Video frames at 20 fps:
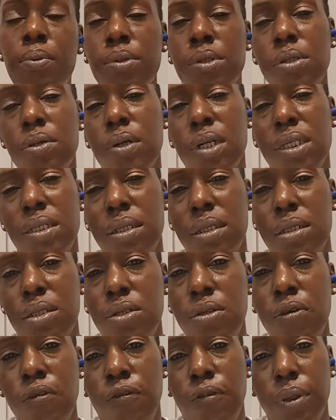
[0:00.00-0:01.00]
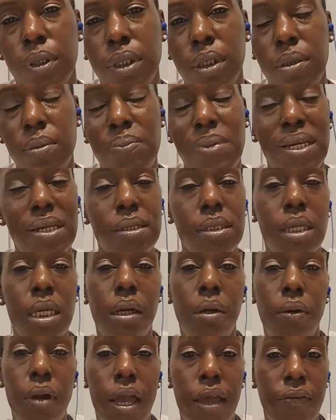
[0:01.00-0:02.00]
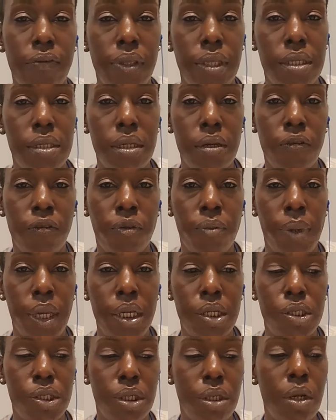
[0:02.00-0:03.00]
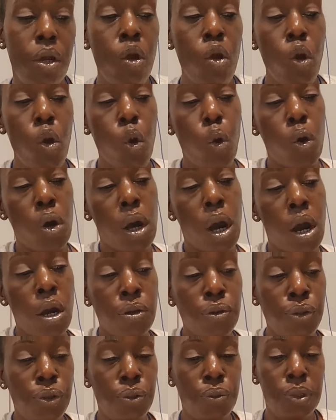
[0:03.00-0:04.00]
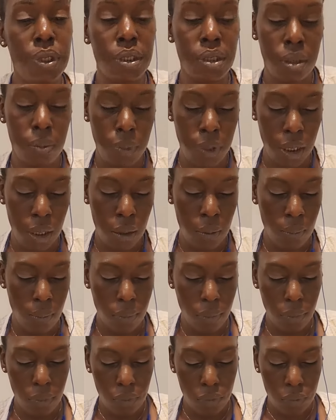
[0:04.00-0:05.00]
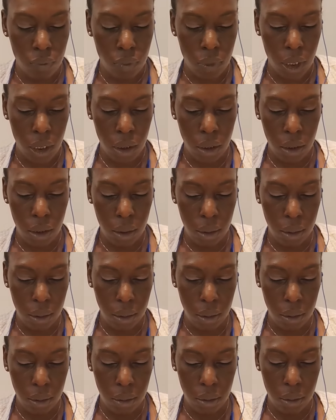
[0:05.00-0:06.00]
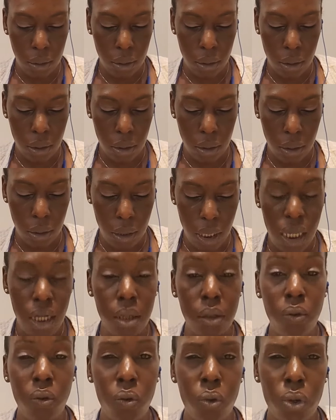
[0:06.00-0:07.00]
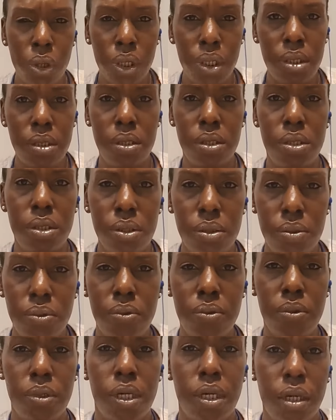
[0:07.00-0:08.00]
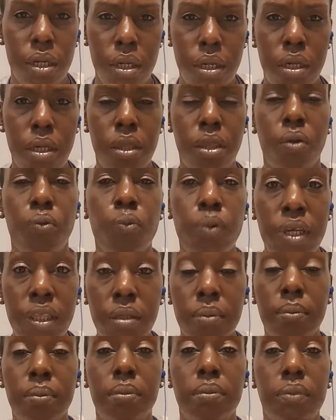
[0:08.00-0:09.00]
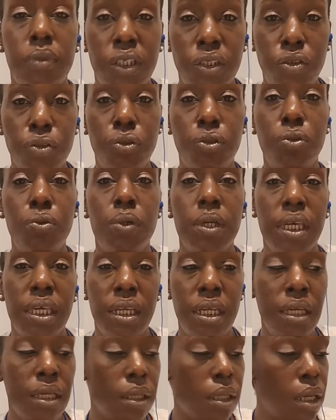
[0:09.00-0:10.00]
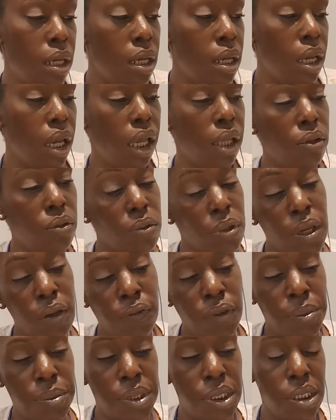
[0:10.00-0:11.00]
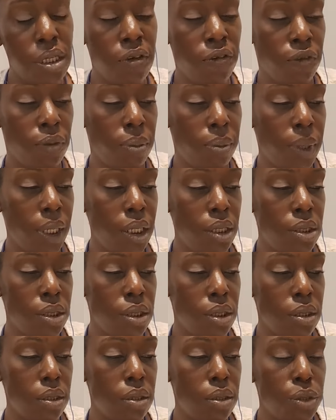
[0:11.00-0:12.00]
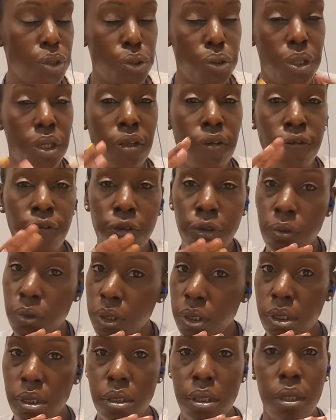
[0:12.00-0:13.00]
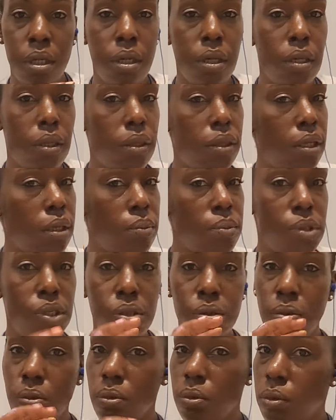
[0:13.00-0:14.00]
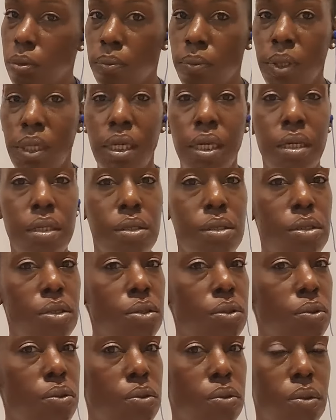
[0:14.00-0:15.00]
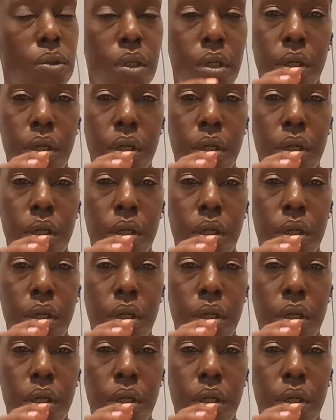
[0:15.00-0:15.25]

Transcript: to assist you fully because they don't have this information or aren't doing something in accordance to the rhythm that you're doing it in. And you give them this information to influence them to begin to